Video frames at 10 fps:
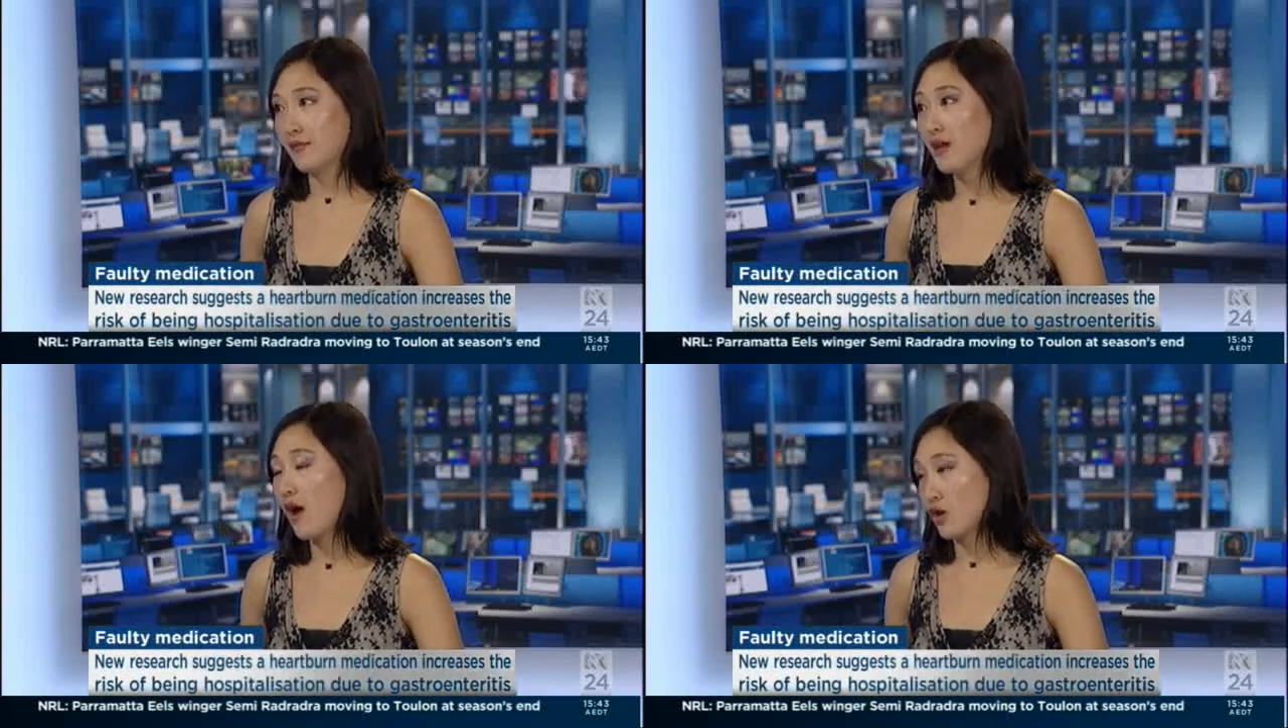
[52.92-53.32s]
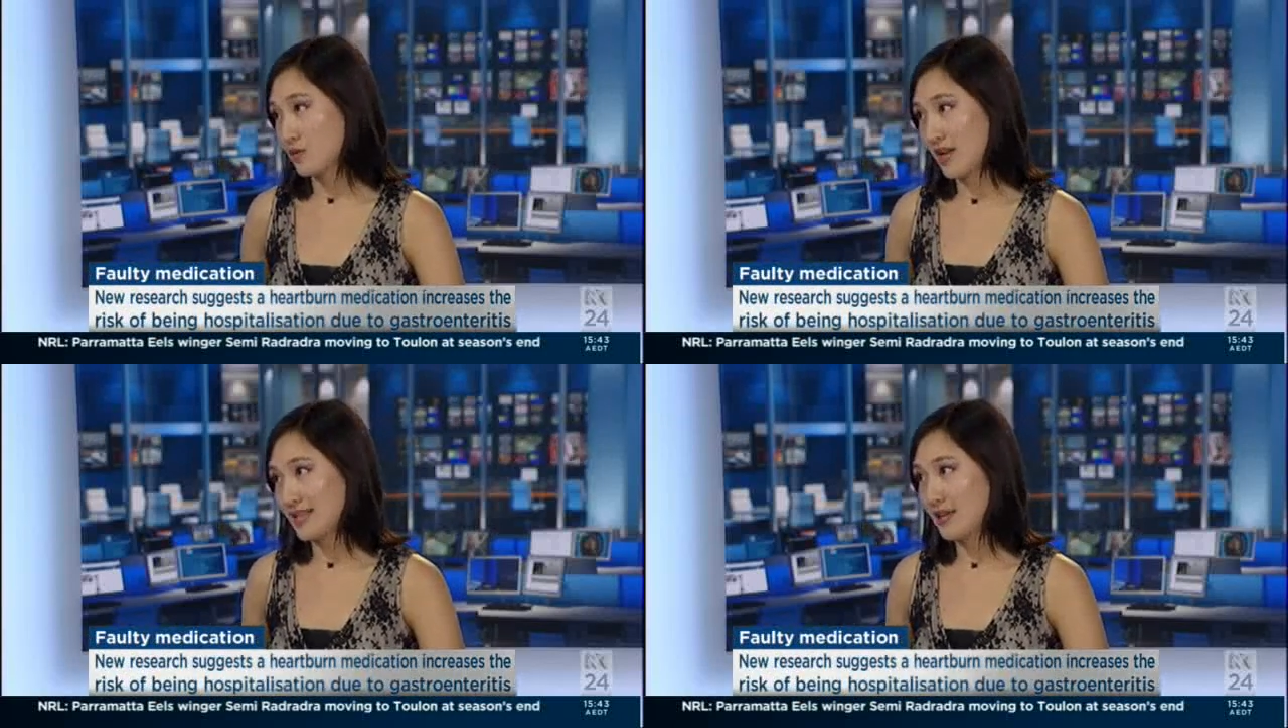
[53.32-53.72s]

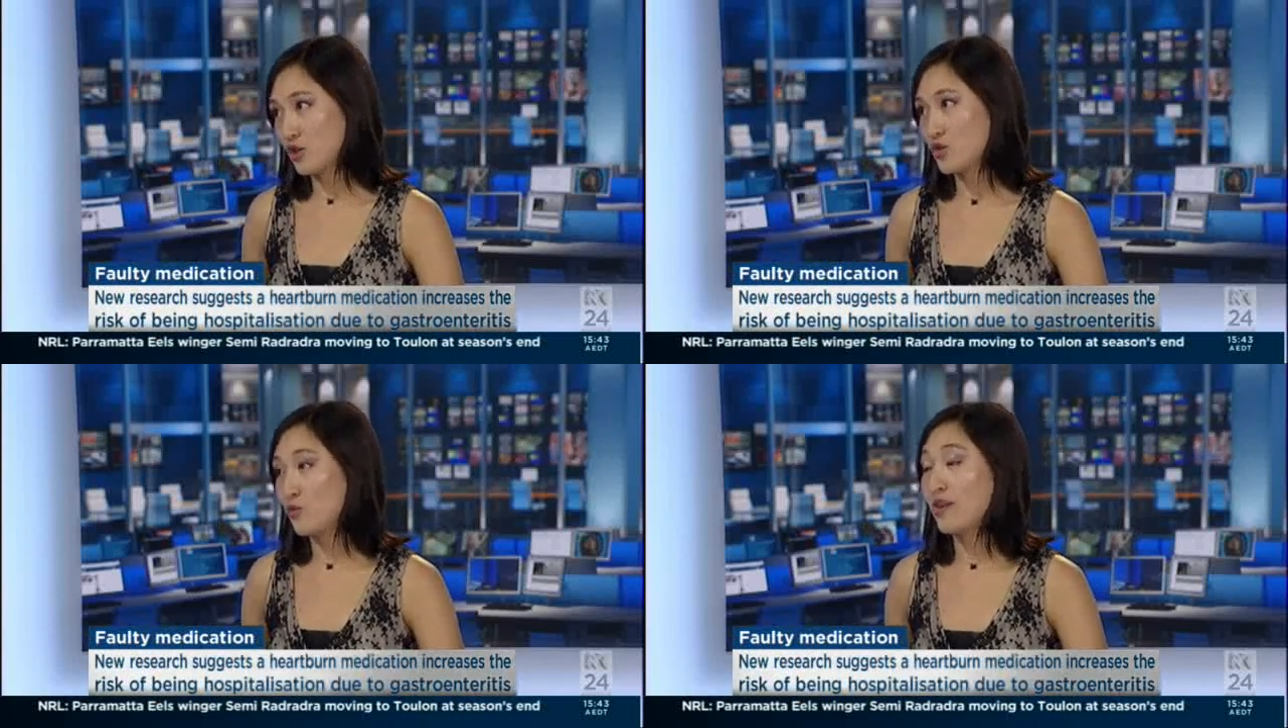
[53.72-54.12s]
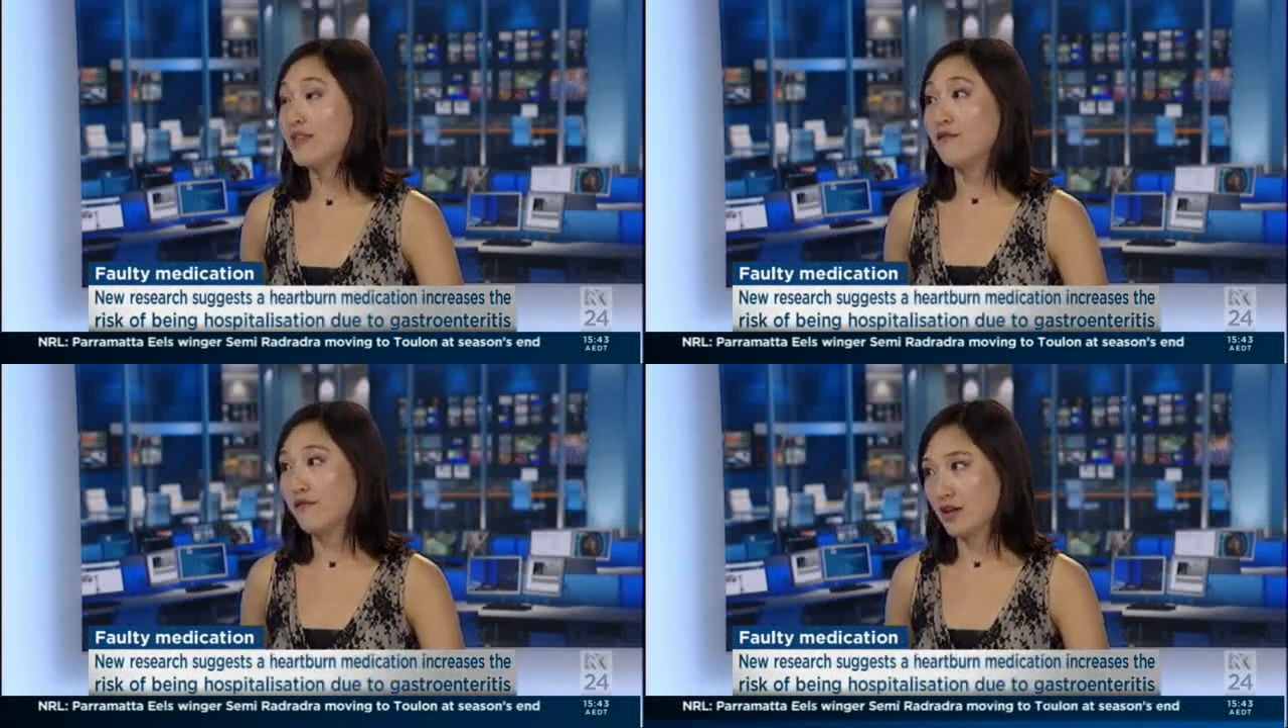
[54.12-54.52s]
hospitalization with
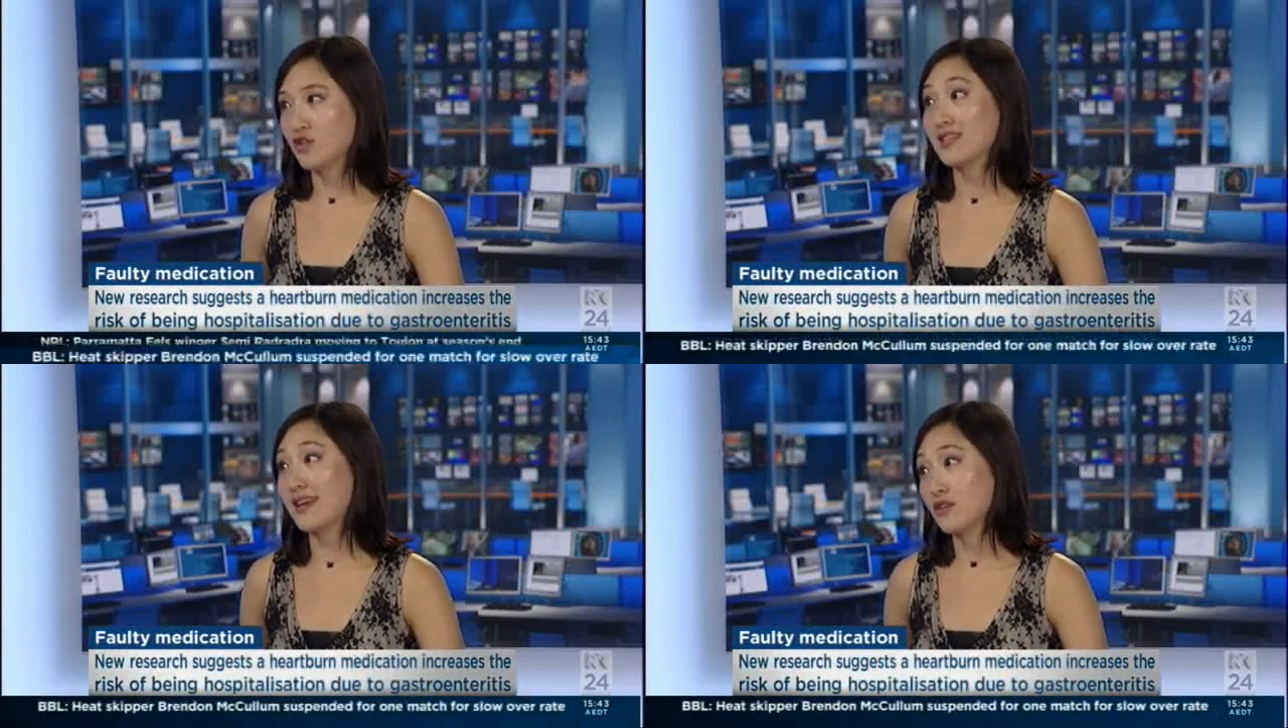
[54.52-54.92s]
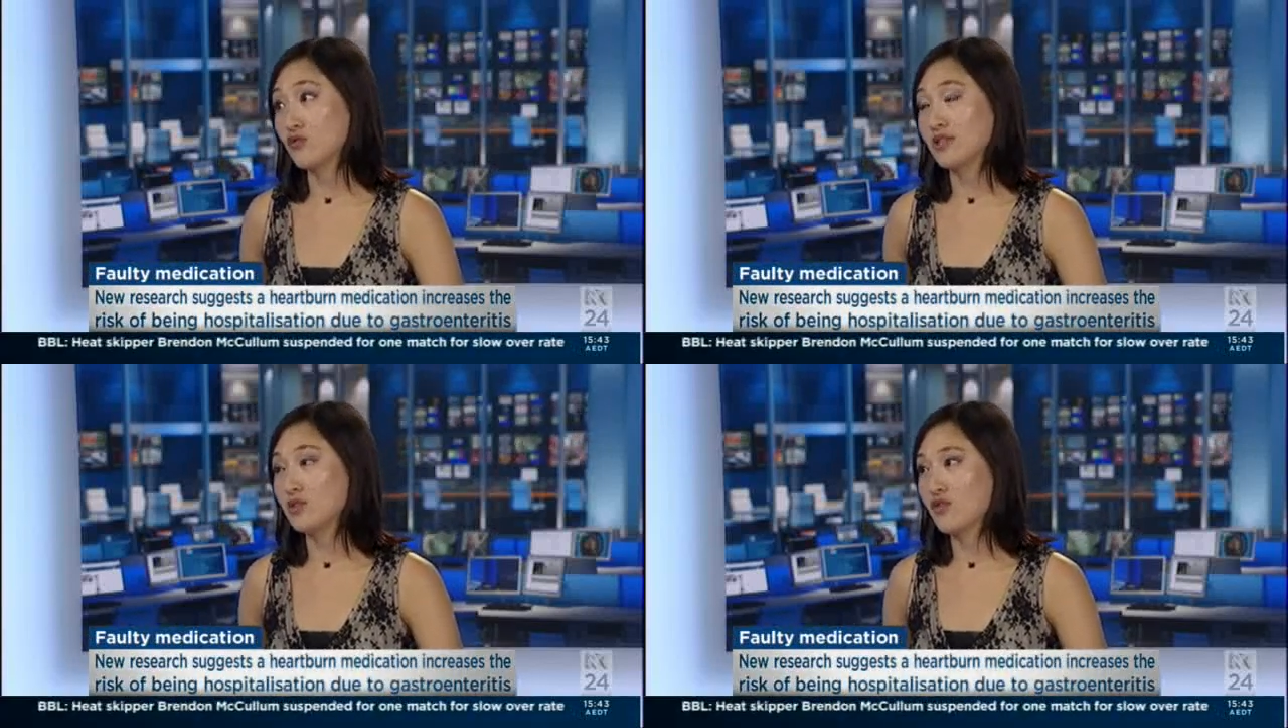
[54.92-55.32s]
infectious
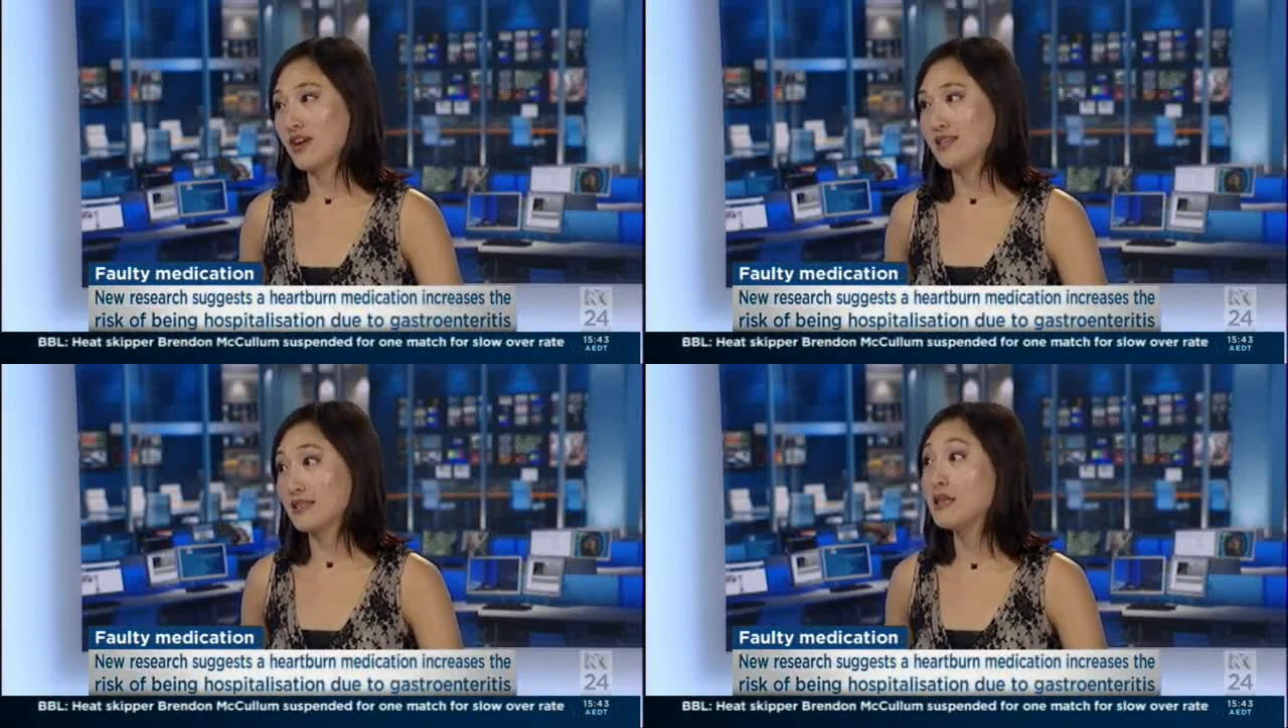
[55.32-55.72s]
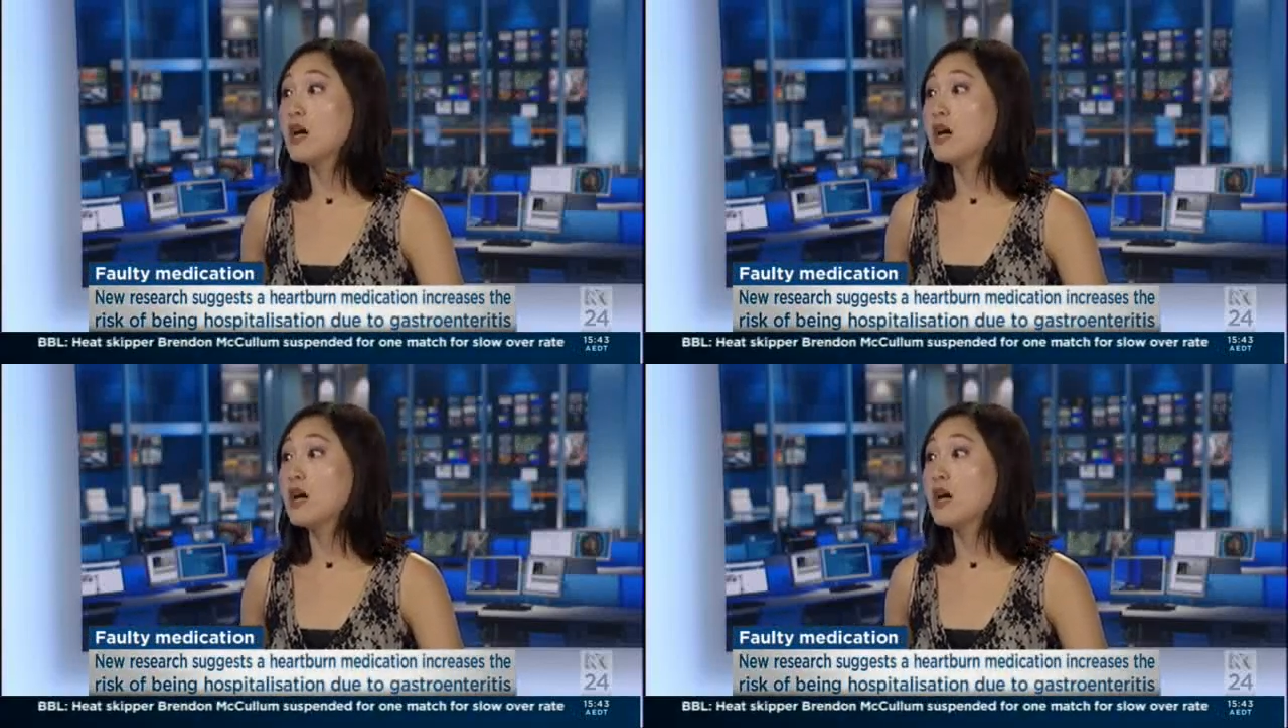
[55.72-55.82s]
gastroenteritis